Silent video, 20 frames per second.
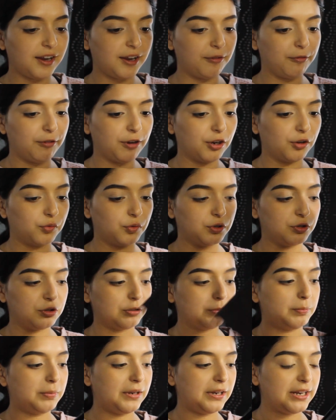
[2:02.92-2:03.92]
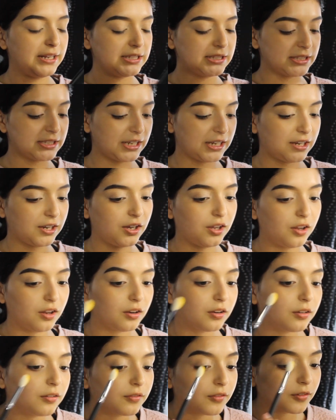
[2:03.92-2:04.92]
and we are going to place that all
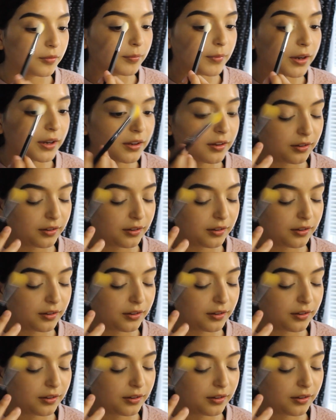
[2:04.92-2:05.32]
over my